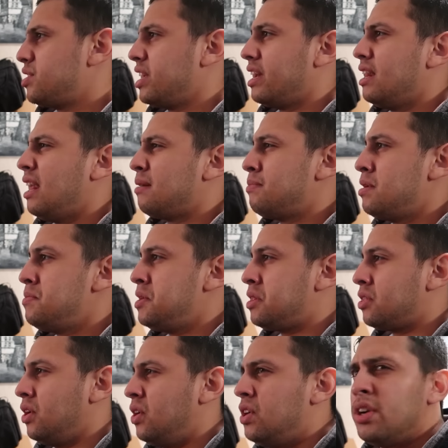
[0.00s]
was thinking like maybe
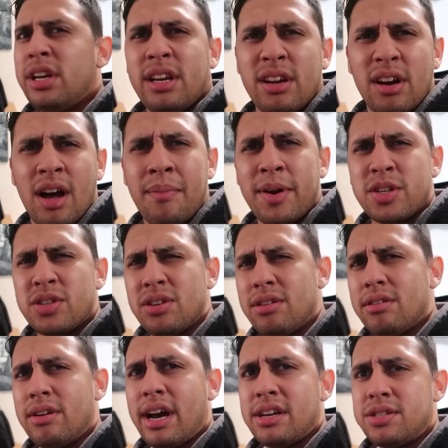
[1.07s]
30. How much do
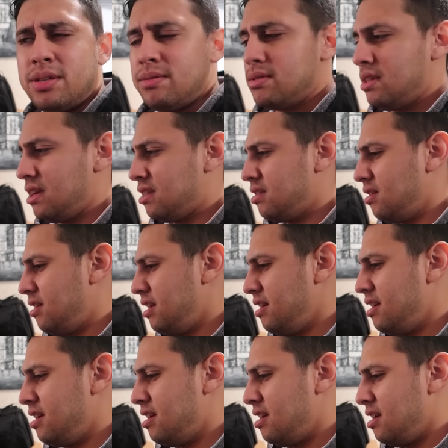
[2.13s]
you guys use? 30?
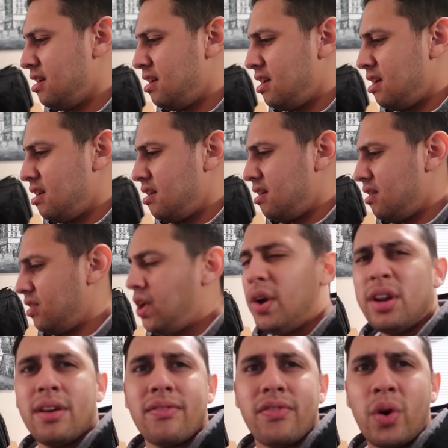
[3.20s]

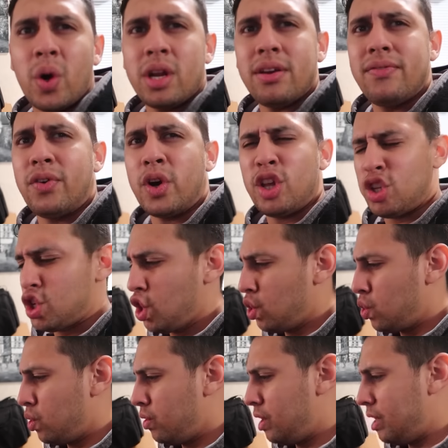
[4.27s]
30 or 40, 42.